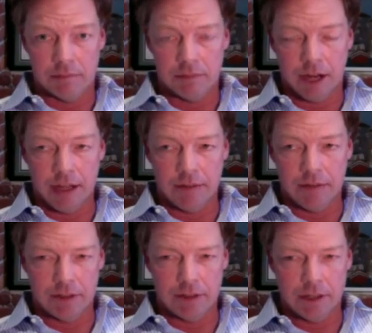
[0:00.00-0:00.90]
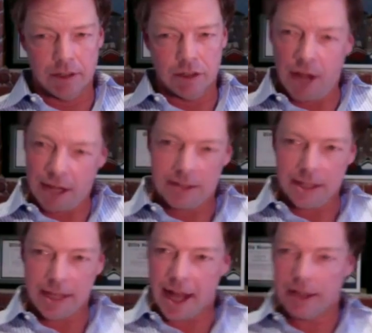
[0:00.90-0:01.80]
right? Do you, do you guys
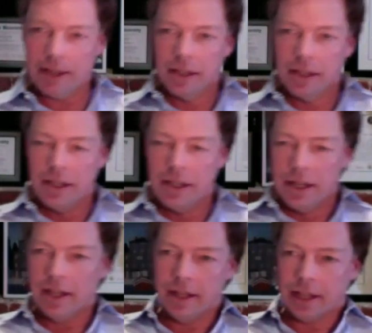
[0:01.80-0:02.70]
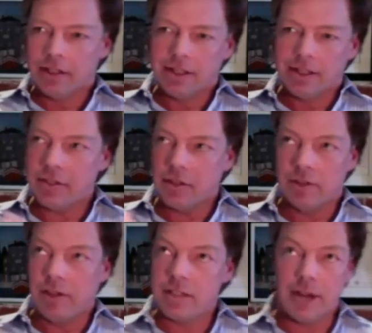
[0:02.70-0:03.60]
see that? And, and like
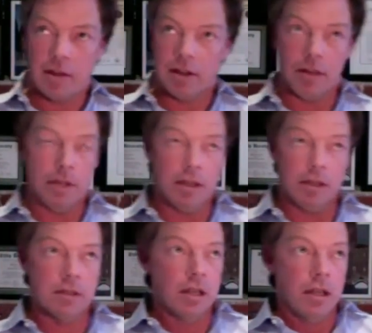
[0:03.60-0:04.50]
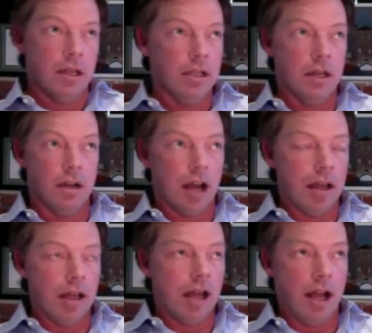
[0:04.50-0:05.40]
successful investment outcome is, you know,
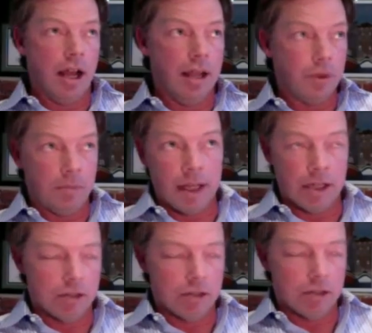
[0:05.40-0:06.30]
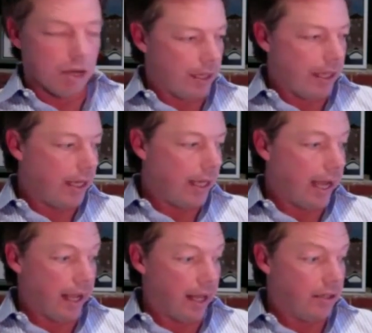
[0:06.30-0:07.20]
I, I put money into a
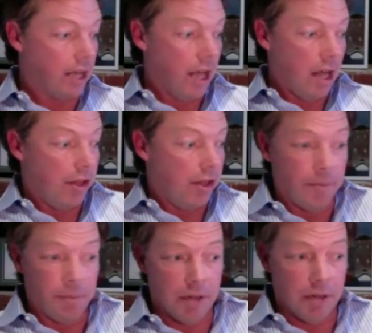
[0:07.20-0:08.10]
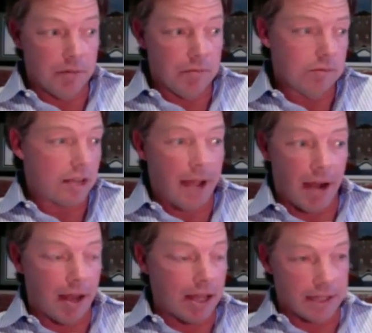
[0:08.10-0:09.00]
company and the company
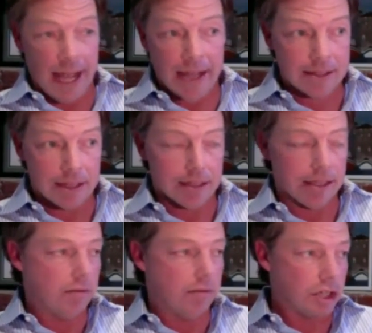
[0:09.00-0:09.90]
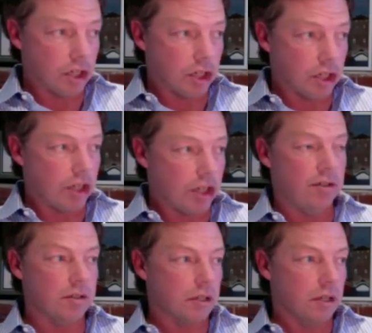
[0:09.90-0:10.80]
somehow has an exit and
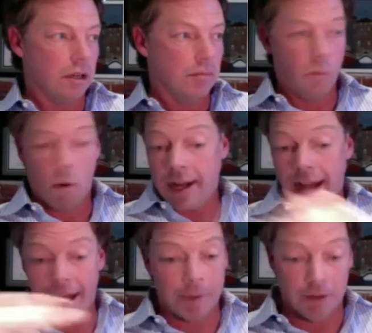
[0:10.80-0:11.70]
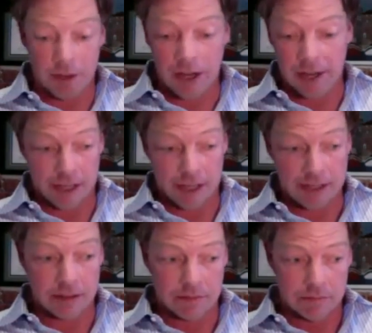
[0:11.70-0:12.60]
returns more capital than I
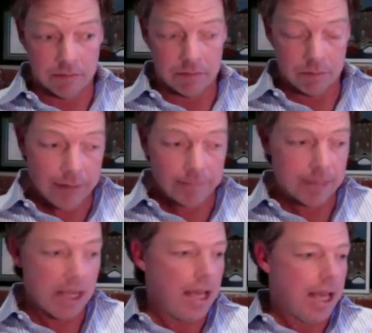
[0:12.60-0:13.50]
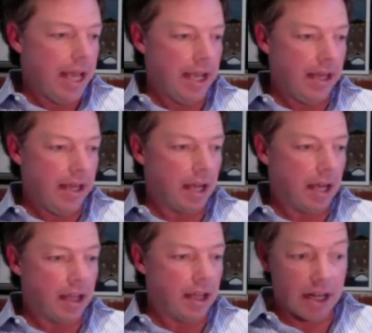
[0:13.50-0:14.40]
invested, right? And
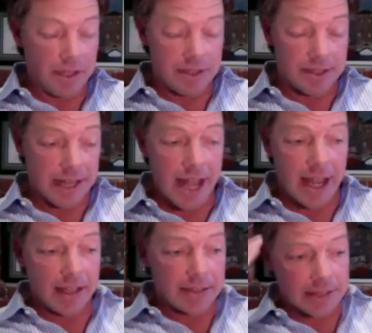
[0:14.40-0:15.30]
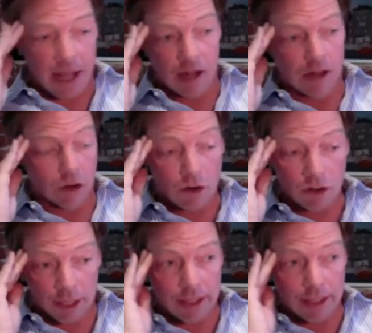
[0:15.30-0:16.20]
a lot of companies today sell
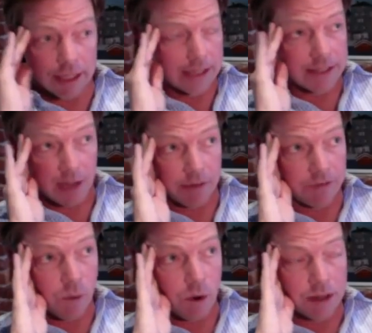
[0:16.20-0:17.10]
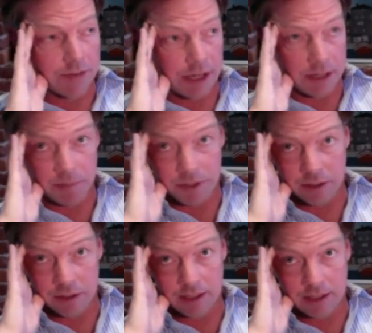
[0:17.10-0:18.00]
early and they sell before they've had to
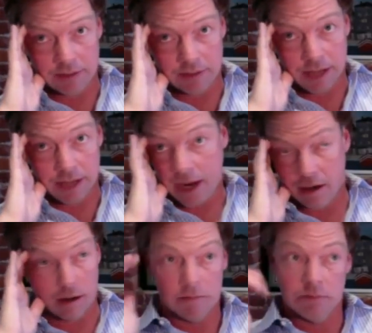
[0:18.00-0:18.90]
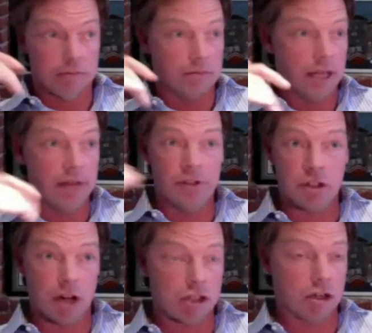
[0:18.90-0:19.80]
build an entire
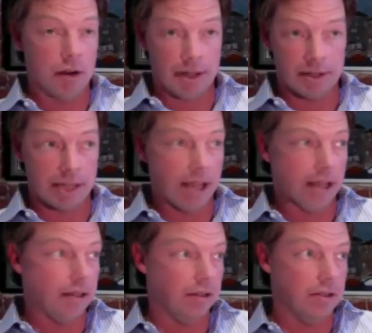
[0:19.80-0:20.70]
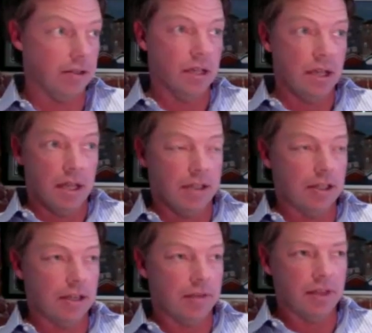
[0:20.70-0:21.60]
infrastructure or on sales
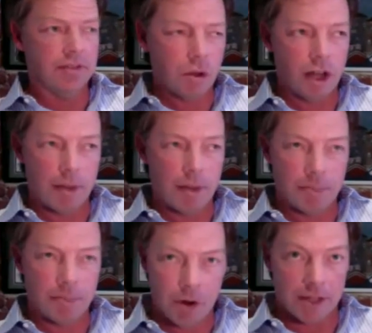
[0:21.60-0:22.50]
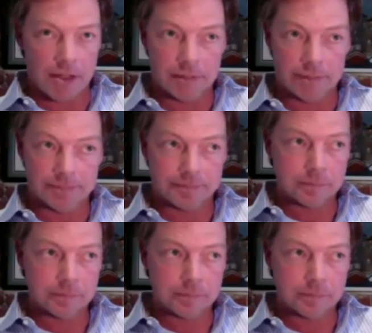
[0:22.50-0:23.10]
until they've, they've sold on promise.